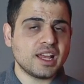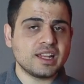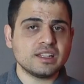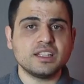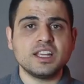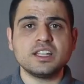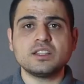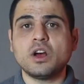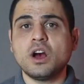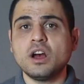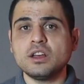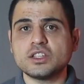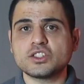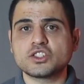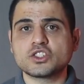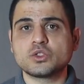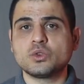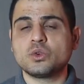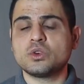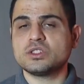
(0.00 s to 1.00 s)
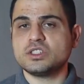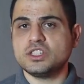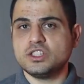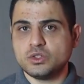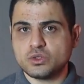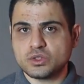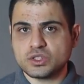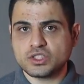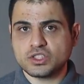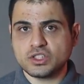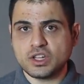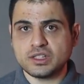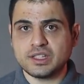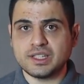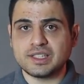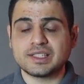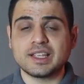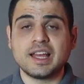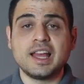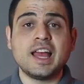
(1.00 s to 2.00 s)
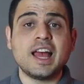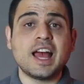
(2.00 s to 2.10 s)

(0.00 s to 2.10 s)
and get highest scores in your studies.